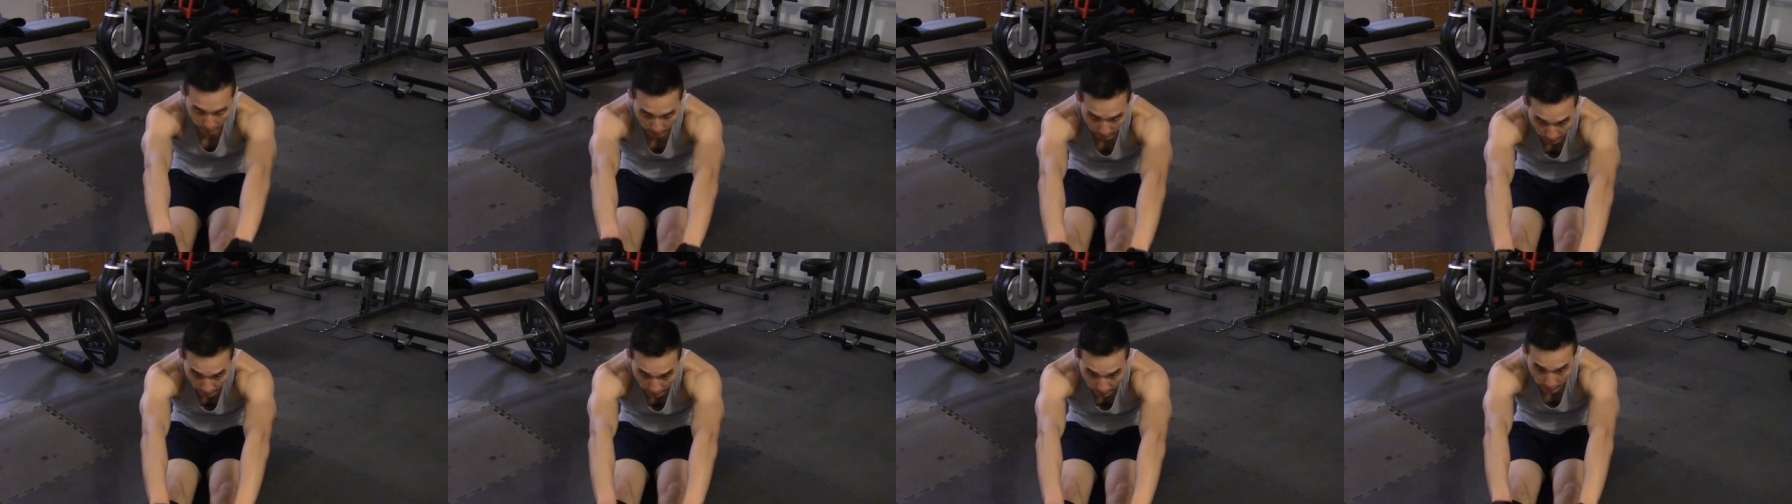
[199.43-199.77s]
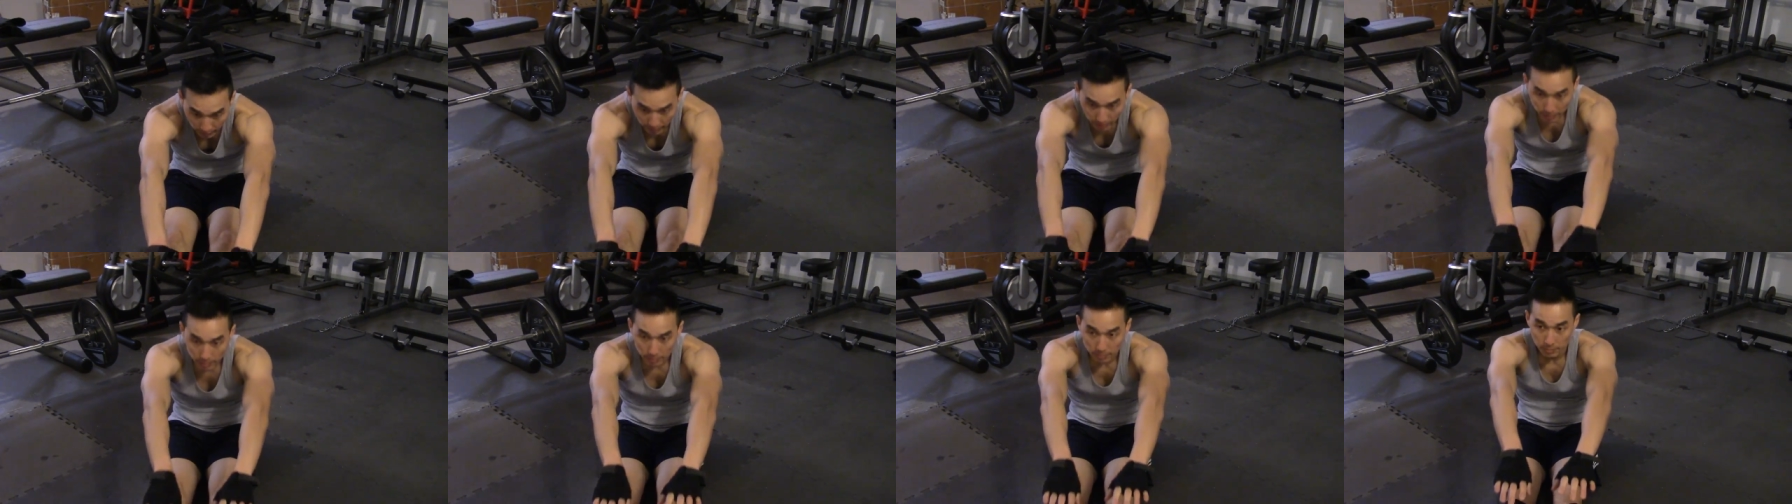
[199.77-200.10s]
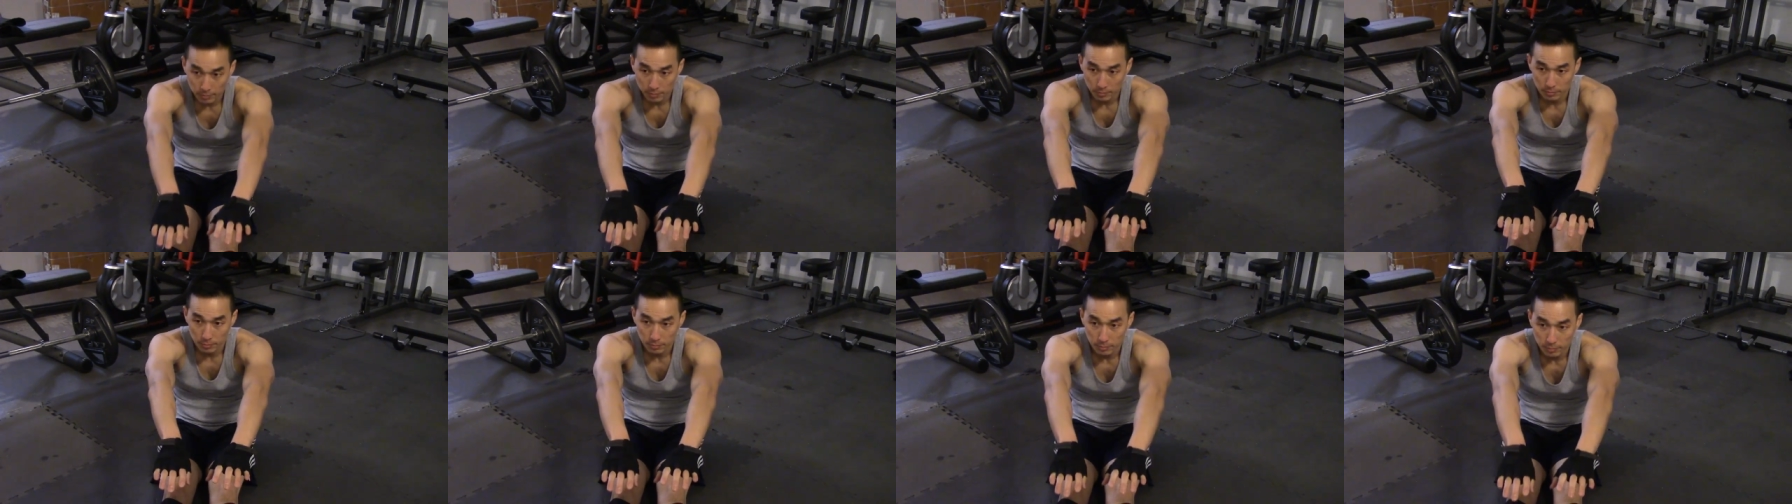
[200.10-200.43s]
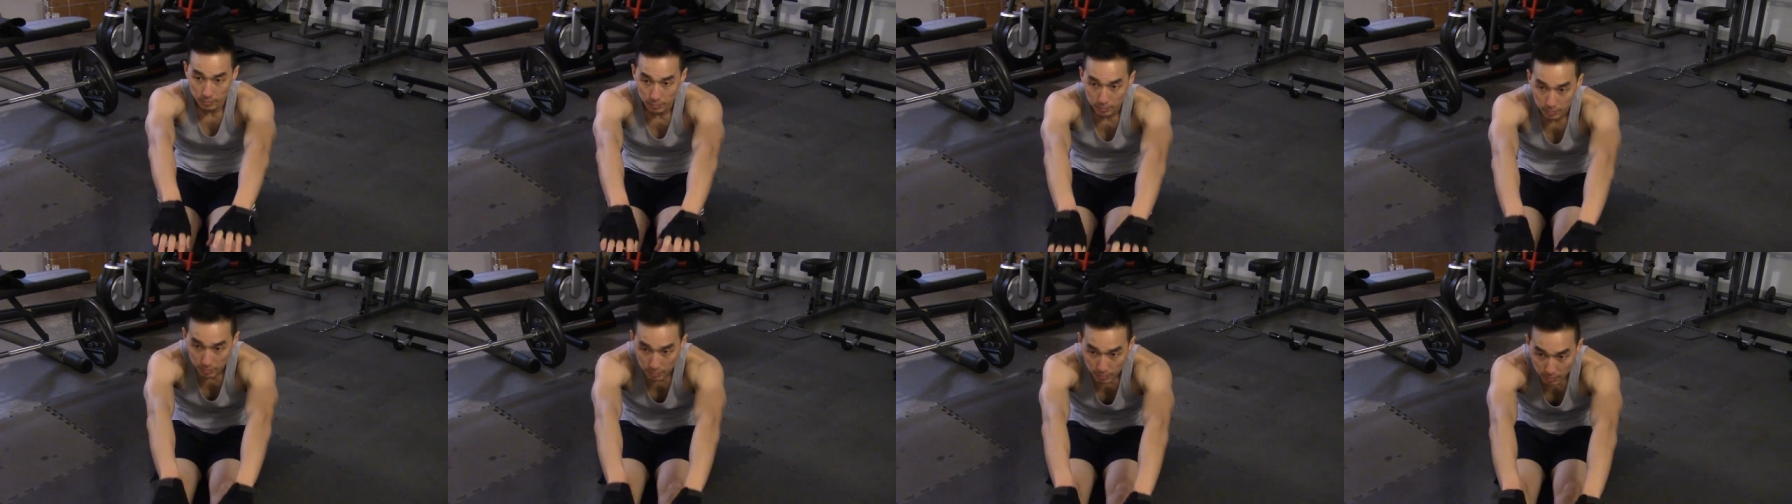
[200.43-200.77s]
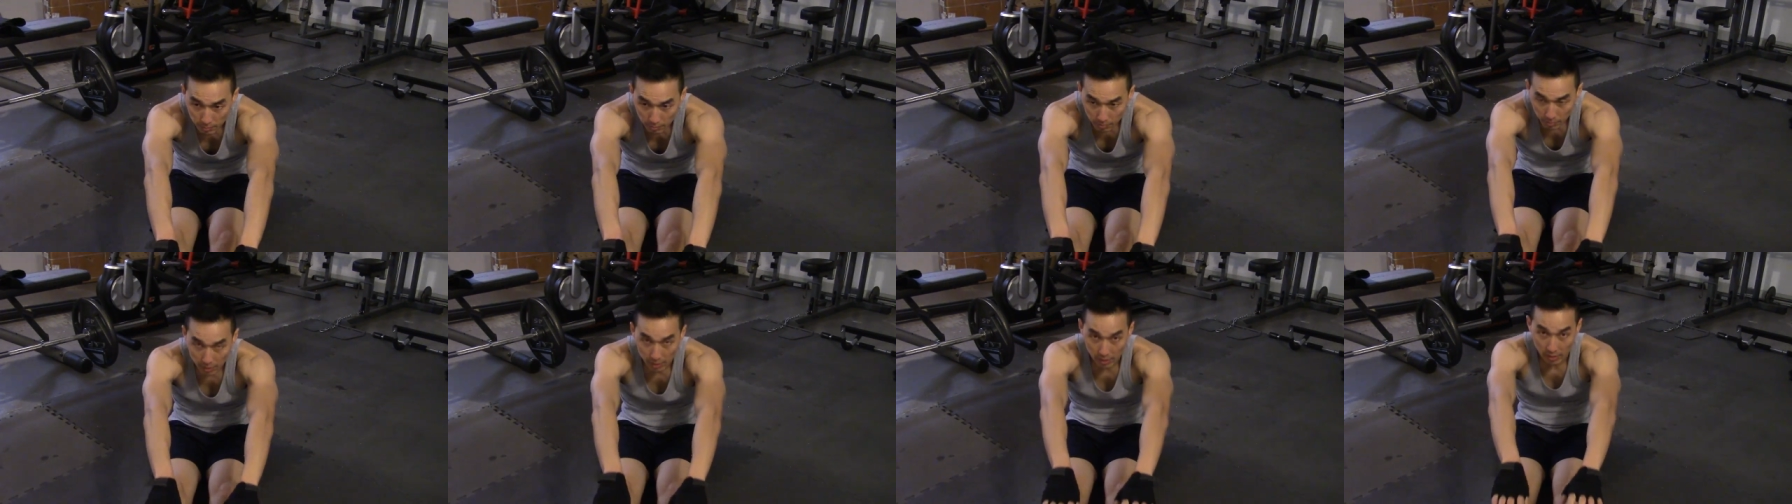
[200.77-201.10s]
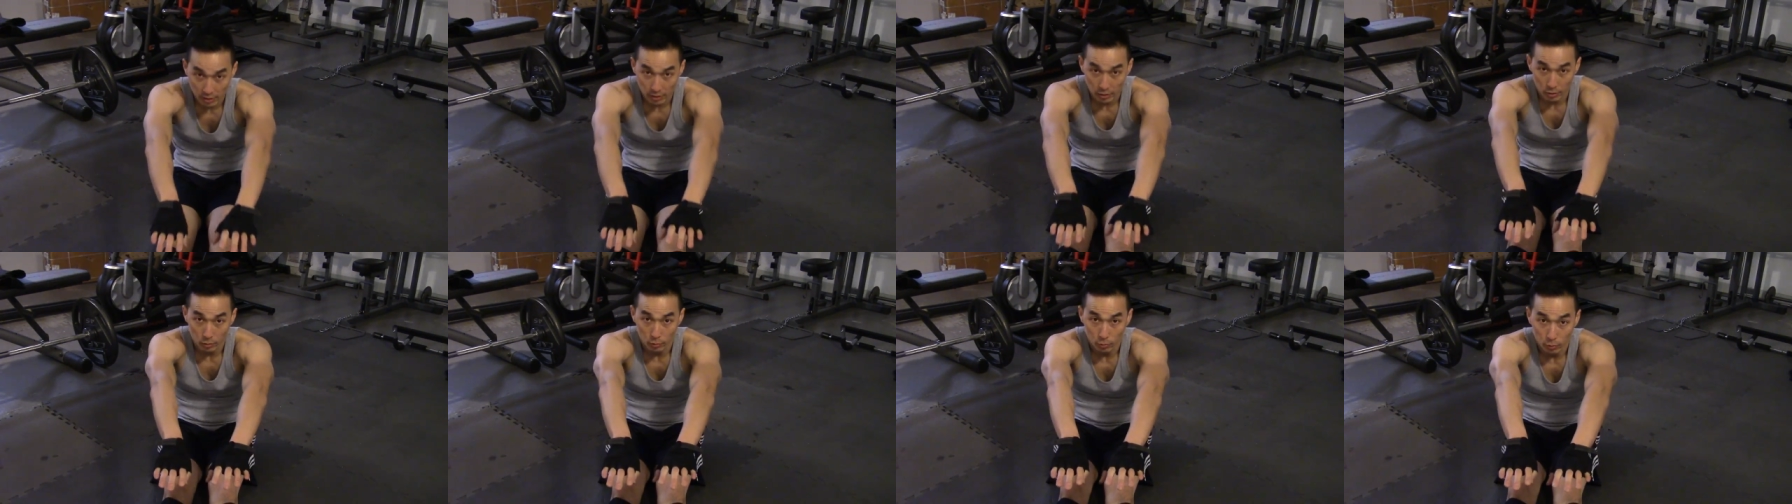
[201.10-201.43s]
of like a
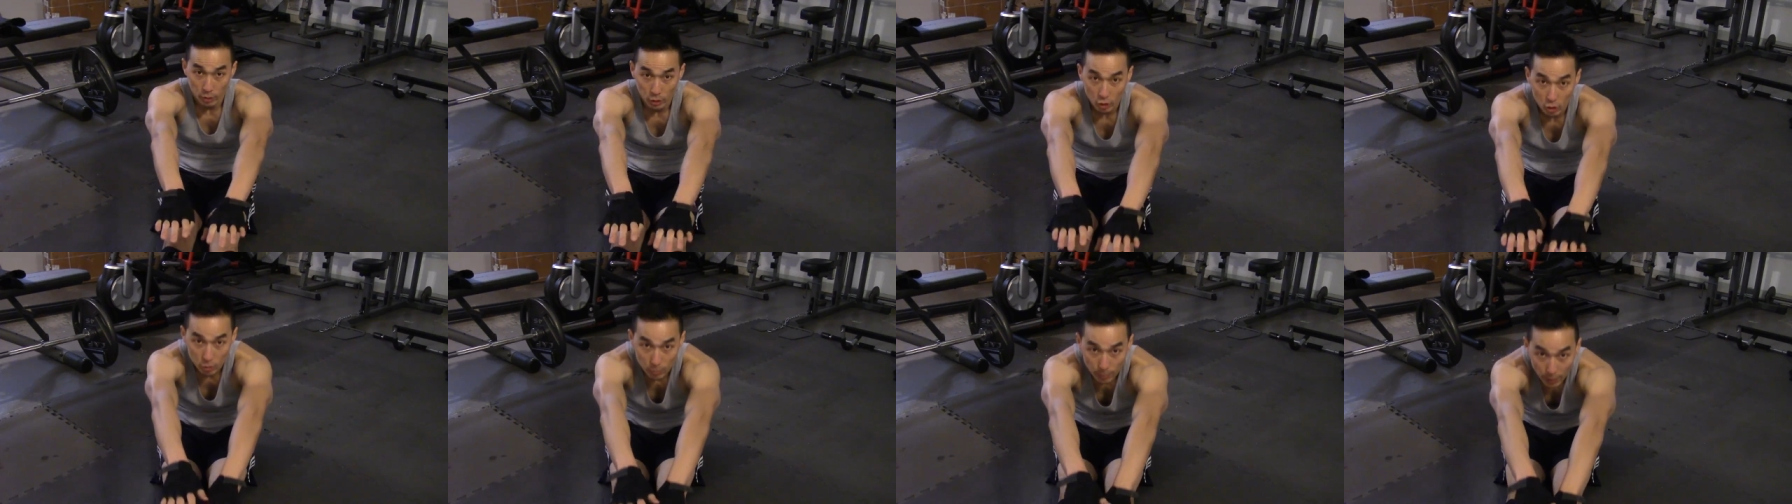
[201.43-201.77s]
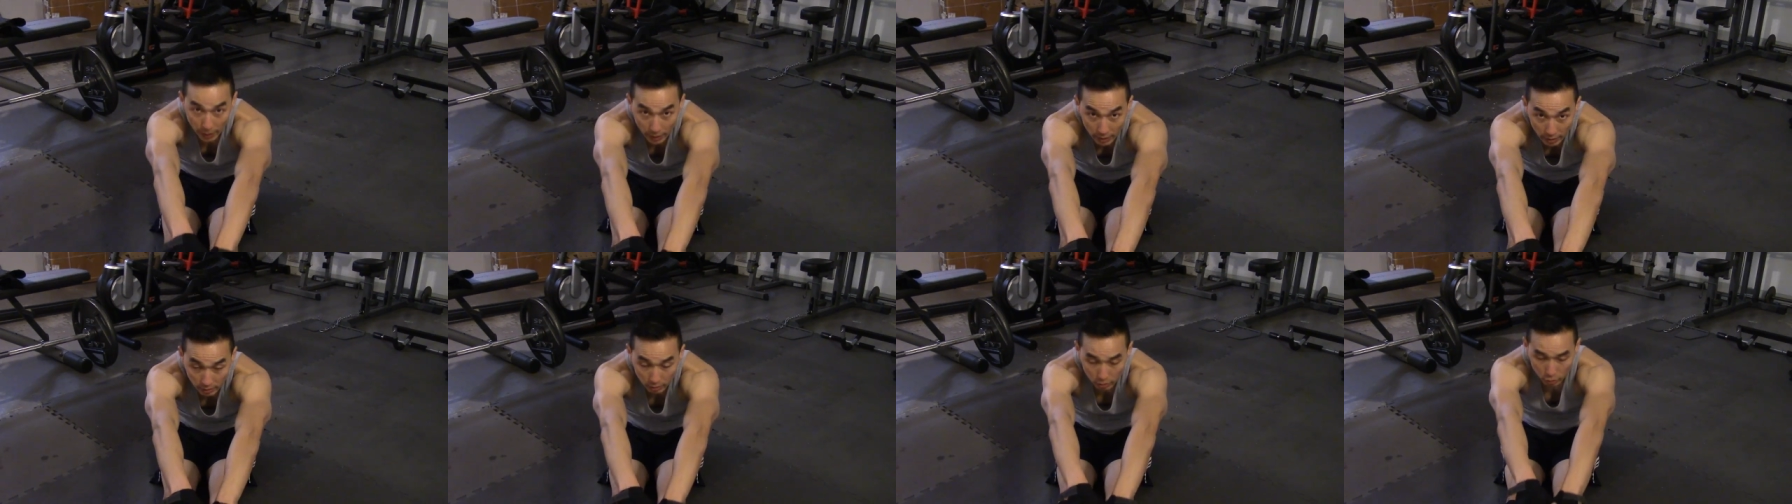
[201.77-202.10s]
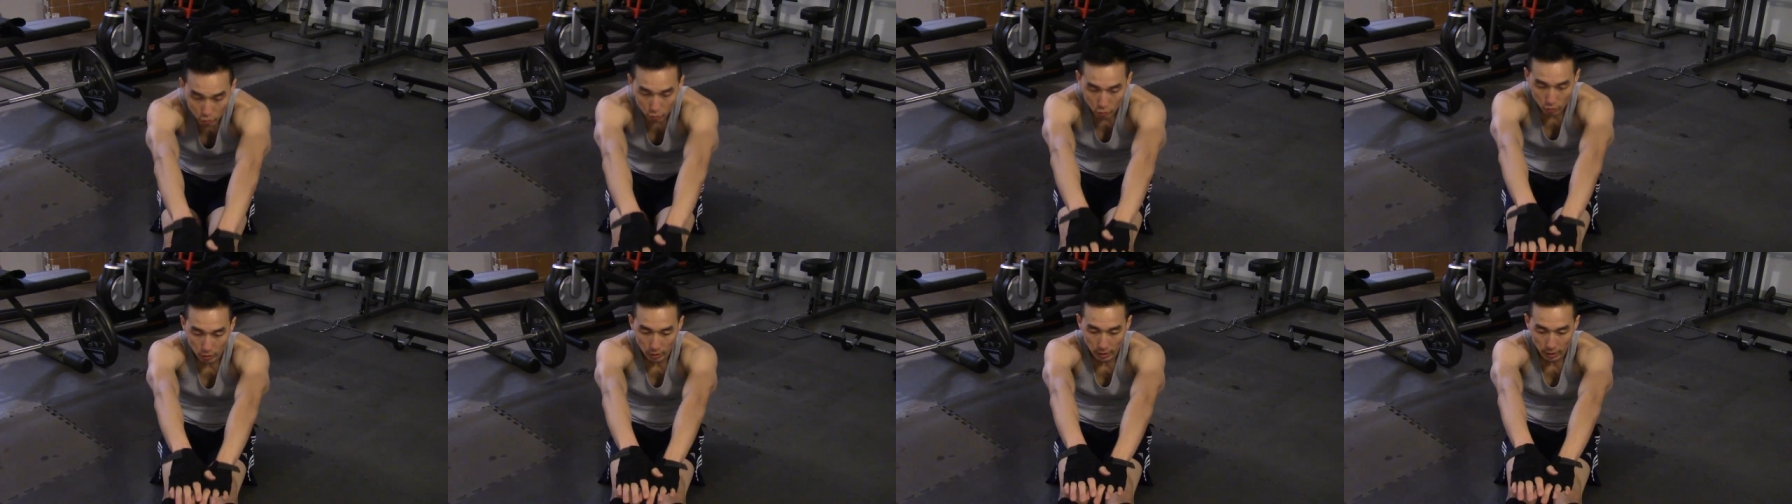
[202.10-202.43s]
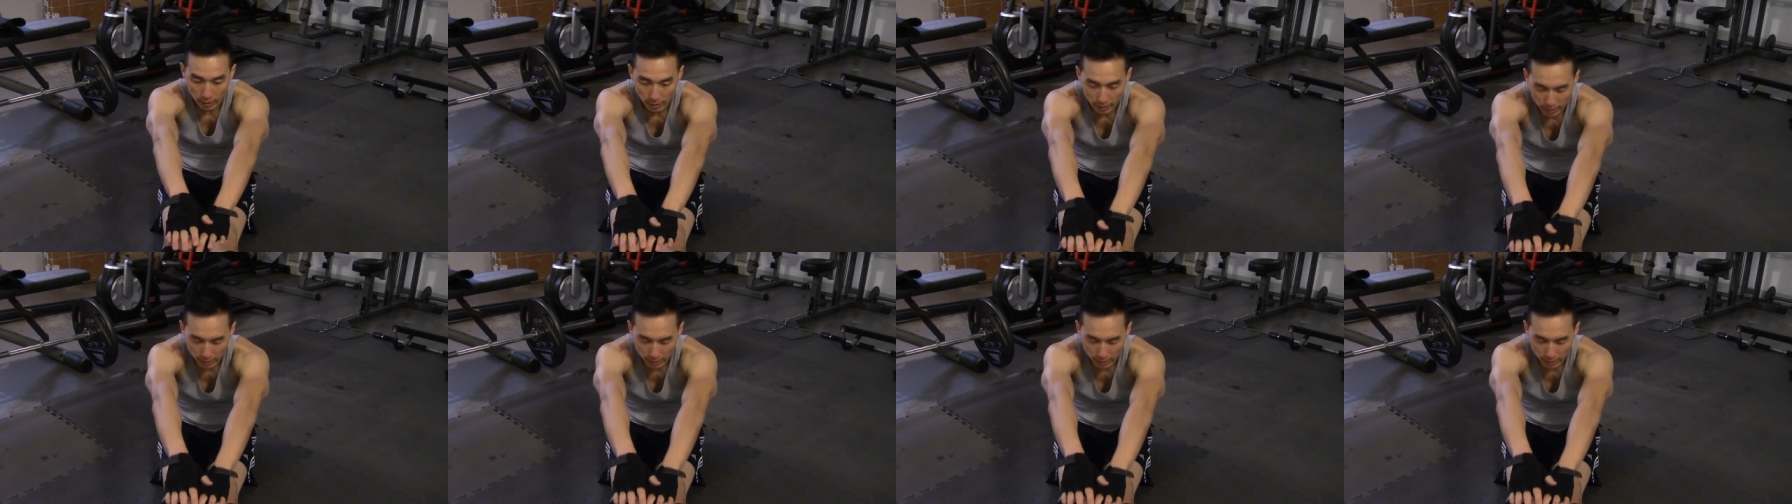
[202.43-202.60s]
sit and reach back in the junior high